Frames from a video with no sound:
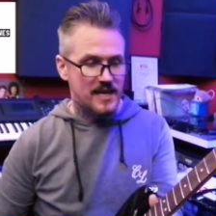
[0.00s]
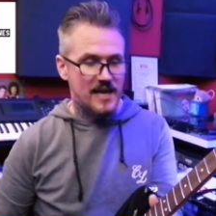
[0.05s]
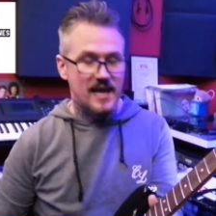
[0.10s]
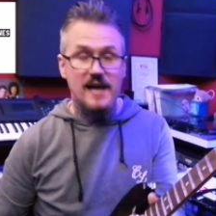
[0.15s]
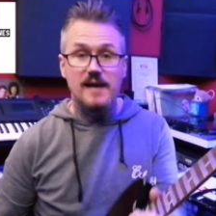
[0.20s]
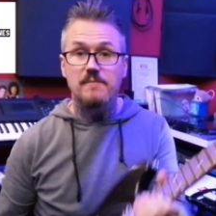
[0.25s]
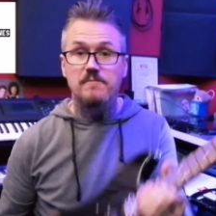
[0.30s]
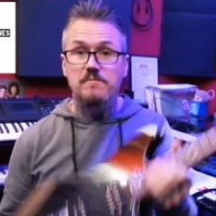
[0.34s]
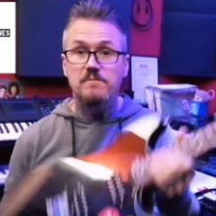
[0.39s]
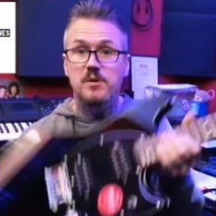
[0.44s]

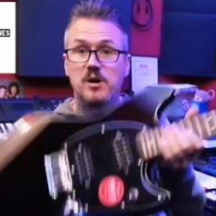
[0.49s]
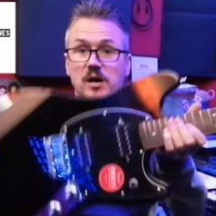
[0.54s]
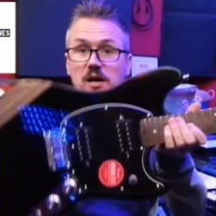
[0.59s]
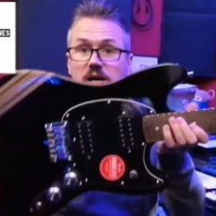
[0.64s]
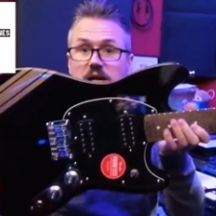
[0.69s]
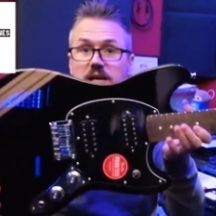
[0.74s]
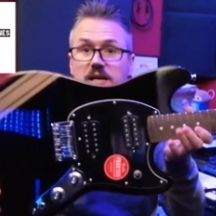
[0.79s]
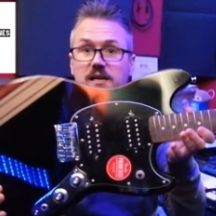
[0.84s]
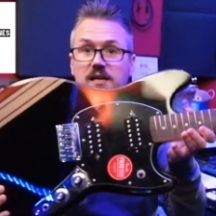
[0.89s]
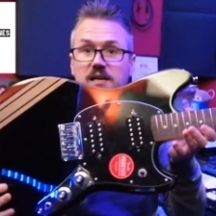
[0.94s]
Um,
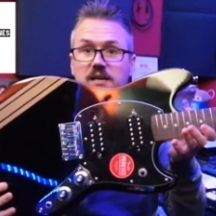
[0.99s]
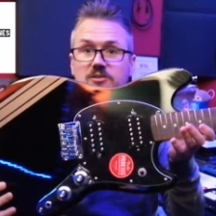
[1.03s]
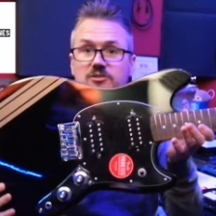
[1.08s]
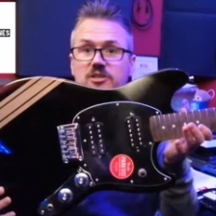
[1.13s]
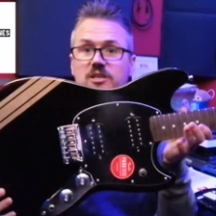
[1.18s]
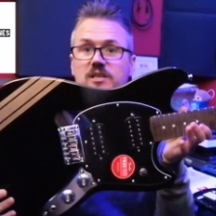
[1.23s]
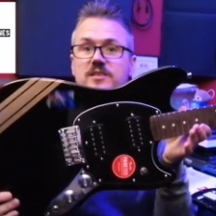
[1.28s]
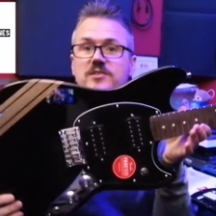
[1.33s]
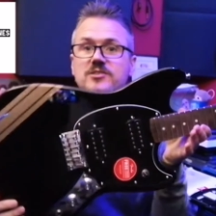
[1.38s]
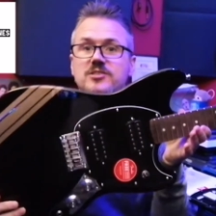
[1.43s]
but
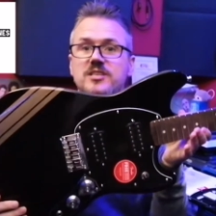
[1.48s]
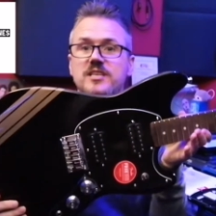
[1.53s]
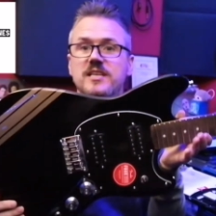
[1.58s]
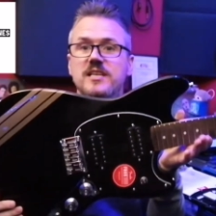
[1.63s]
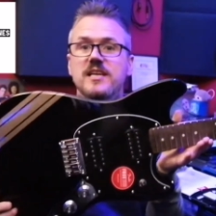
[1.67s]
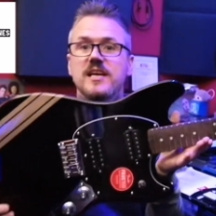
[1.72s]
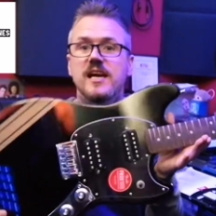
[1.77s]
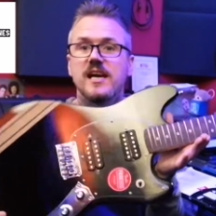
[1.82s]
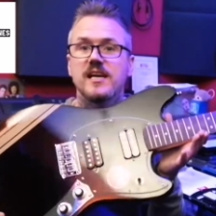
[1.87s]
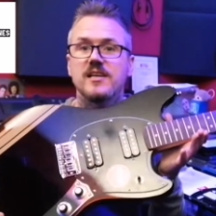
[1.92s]
as you can
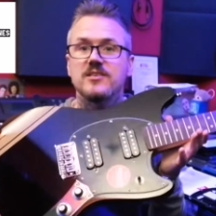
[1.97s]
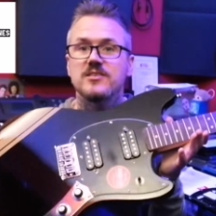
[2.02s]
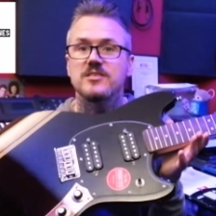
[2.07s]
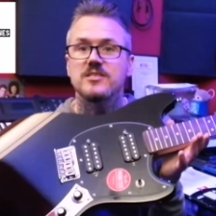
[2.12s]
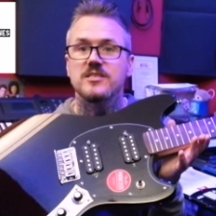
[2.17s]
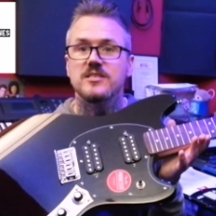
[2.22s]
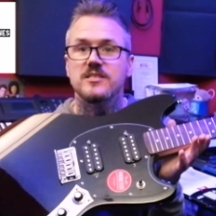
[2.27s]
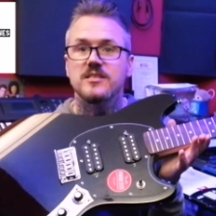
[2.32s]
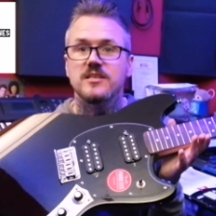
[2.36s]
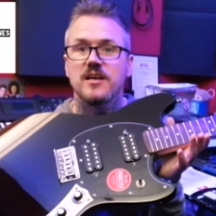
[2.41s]
see,
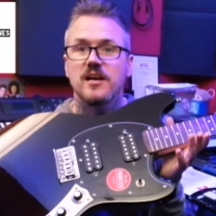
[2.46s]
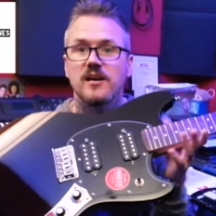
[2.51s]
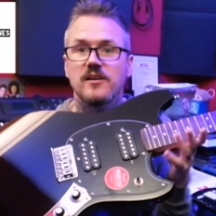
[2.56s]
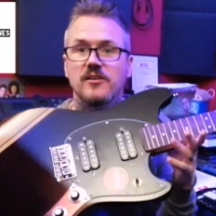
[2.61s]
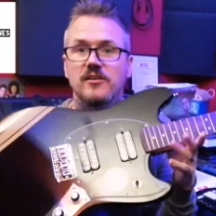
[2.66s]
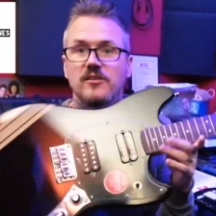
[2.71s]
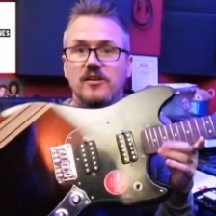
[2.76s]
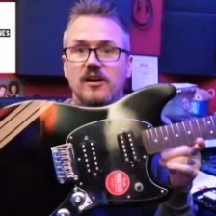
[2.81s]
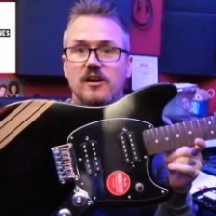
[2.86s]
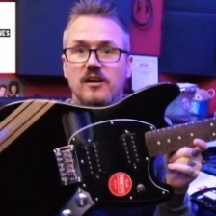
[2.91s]
it's
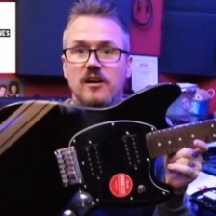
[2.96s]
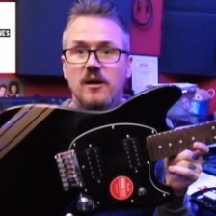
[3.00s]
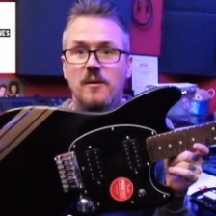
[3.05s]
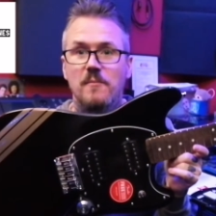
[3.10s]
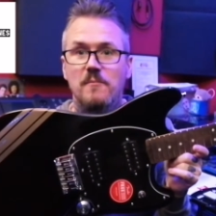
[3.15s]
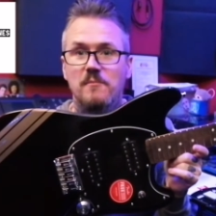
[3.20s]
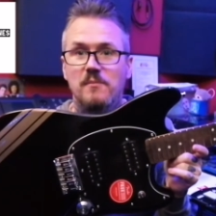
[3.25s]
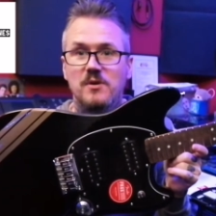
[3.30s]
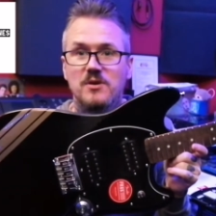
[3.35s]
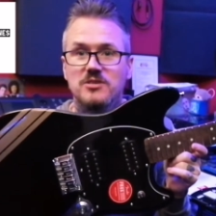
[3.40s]
another
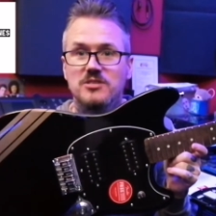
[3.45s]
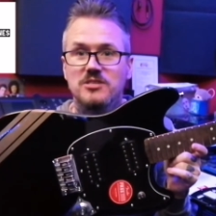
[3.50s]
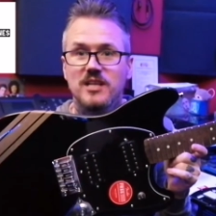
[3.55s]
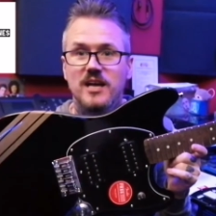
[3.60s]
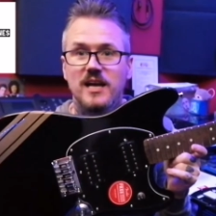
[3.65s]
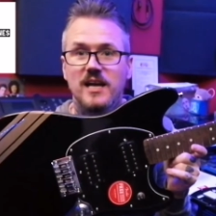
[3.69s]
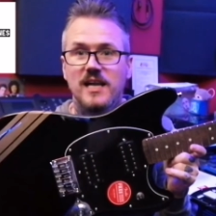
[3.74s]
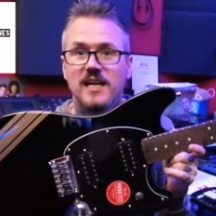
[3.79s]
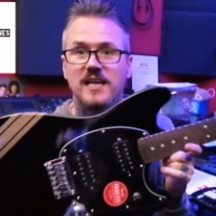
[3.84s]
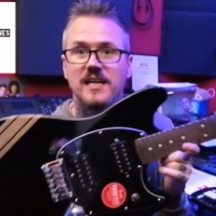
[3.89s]

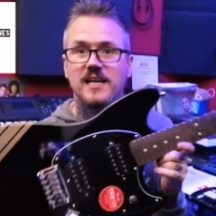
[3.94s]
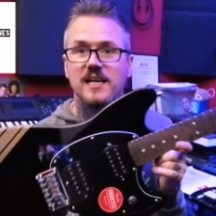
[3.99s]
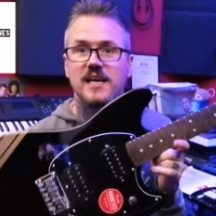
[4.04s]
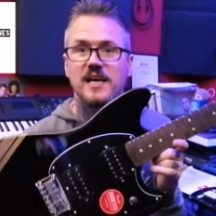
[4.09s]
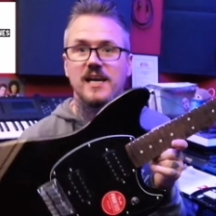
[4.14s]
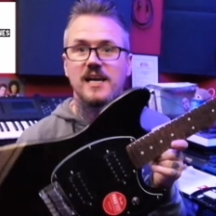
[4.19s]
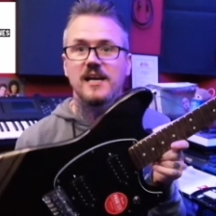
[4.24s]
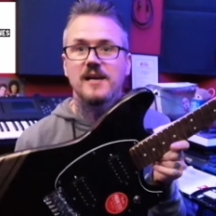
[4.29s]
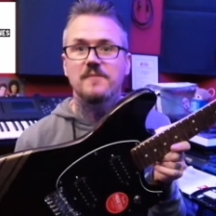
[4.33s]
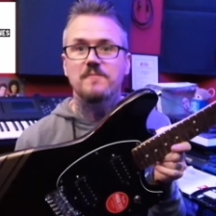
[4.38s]
Mustang.
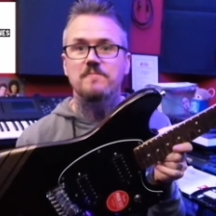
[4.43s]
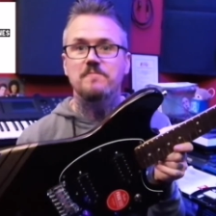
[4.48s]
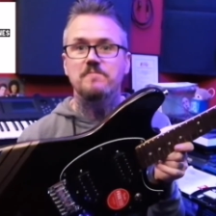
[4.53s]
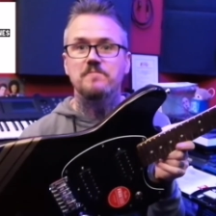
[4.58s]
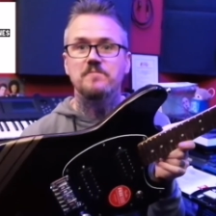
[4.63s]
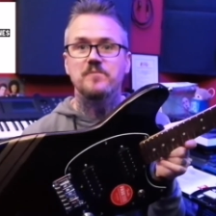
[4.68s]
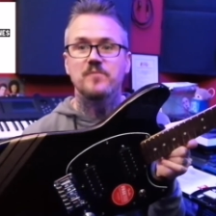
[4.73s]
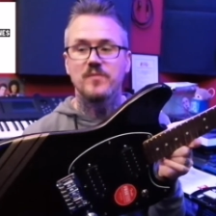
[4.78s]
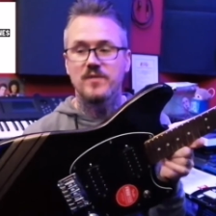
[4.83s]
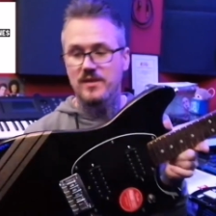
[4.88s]

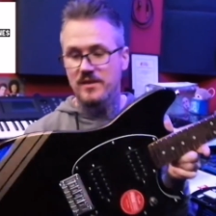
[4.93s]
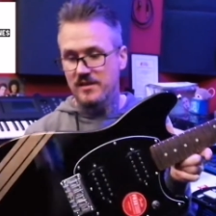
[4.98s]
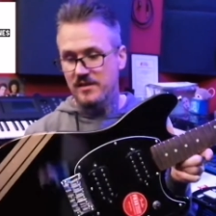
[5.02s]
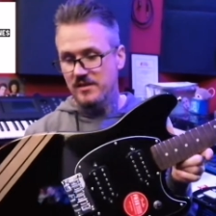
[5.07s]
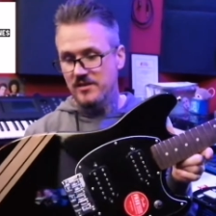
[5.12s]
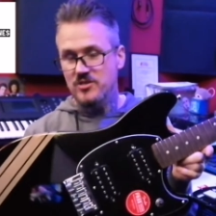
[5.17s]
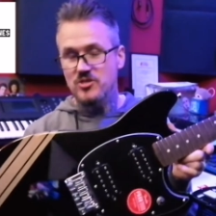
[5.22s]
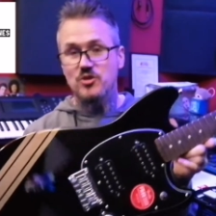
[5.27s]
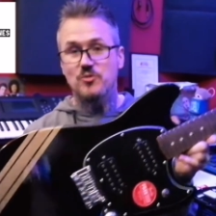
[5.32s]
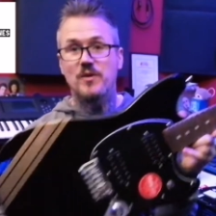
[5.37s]
Um,
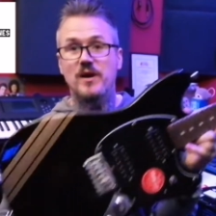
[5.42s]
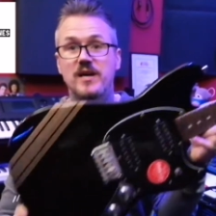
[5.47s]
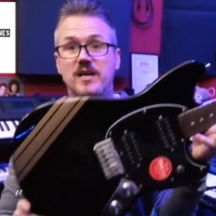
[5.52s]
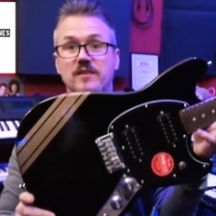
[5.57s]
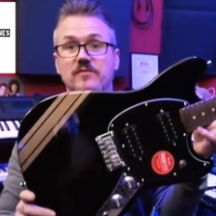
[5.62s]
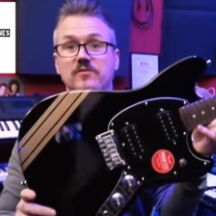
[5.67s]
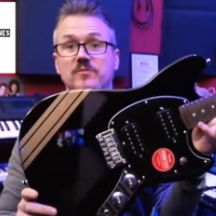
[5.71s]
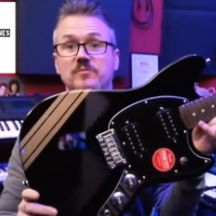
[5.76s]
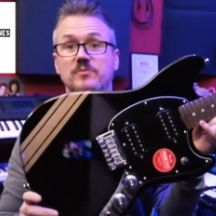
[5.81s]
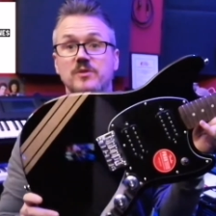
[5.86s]

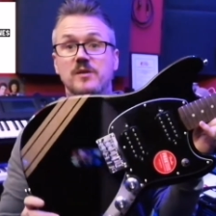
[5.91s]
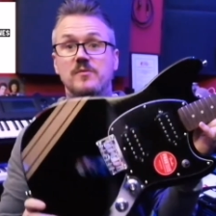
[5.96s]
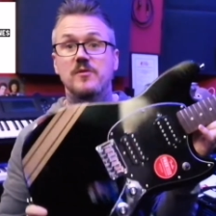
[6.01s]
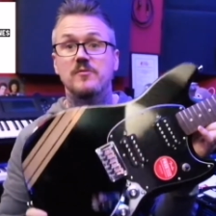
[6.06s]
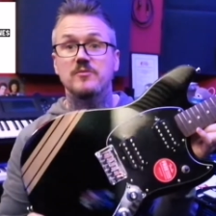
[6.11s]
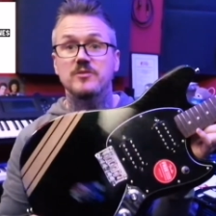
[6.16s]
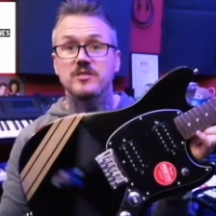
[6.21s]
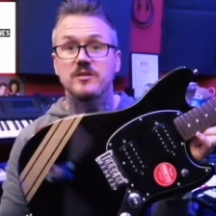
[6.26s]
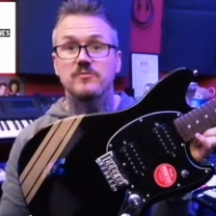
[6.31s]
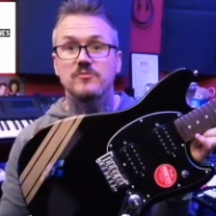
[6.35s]
Squier have come
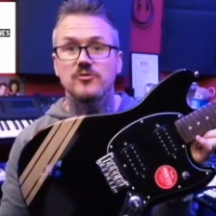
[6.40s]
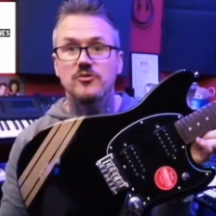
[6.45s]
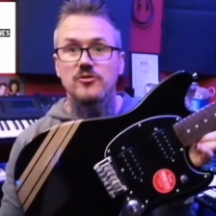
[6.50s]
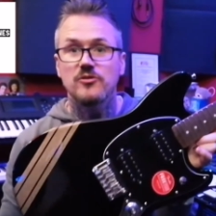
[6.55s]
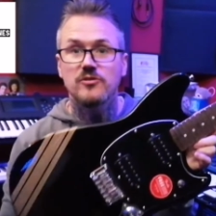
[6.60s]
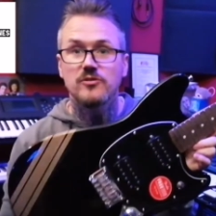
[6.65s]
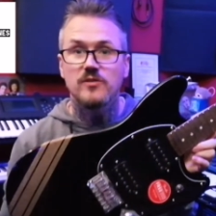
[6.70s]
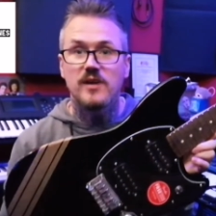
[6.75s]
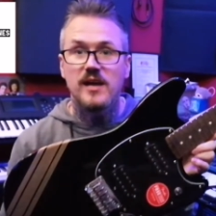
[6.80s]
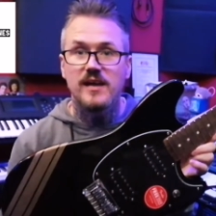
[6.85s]
out with some
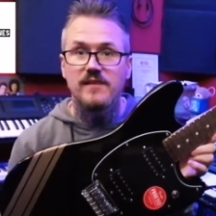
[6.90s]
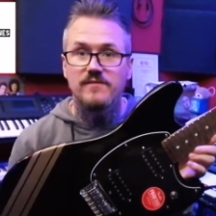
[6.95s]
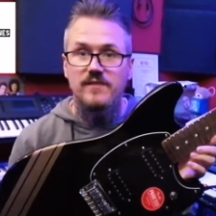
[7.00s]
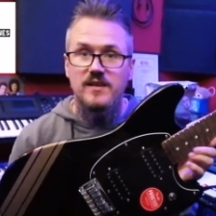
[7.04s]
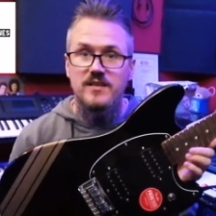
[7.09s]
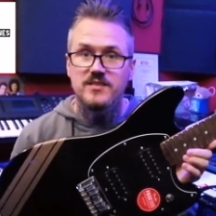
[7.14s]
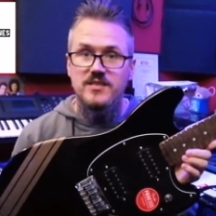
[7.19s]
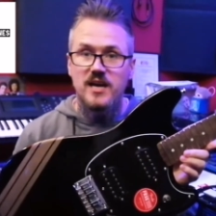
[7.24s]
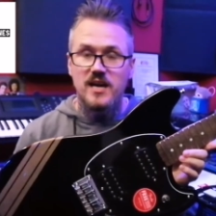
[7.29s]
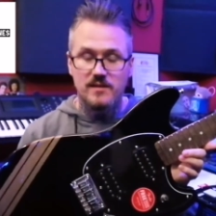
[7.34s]
new
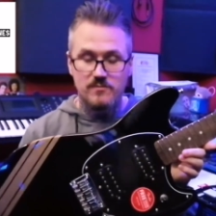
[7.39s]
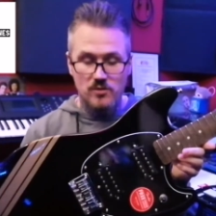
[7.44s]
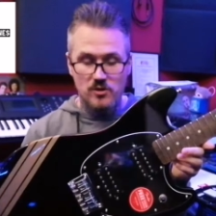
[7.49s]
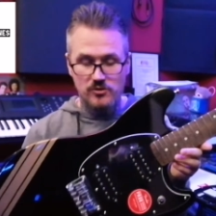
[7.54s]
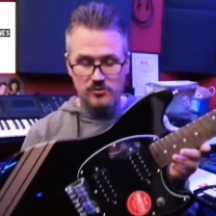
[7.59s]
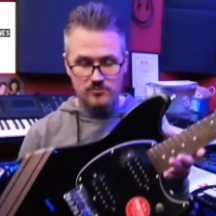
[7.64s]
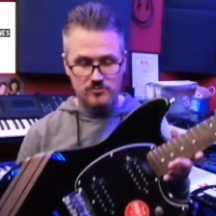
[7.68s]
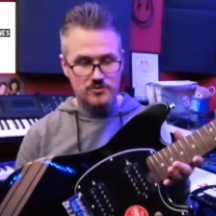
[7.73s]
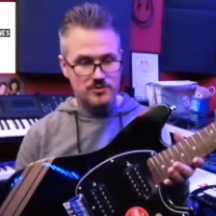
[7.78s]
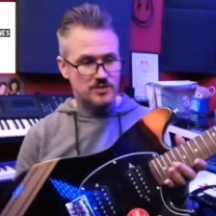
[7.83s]
FSR
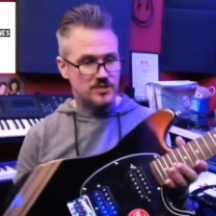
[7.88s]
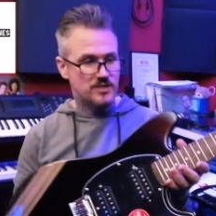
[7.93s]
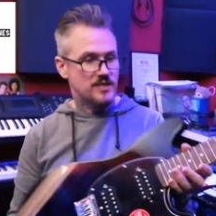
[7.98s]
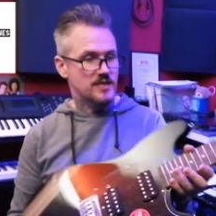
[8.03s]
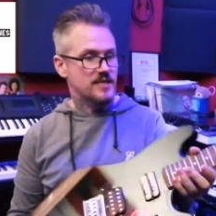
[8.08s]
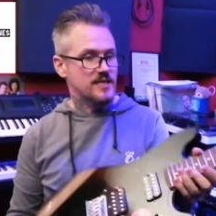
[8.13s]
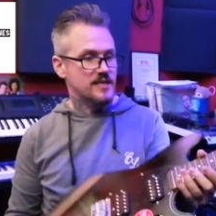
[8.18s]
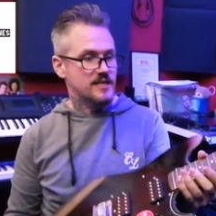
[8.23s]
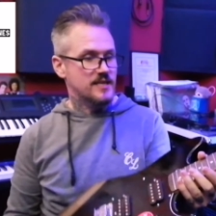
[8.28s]
models.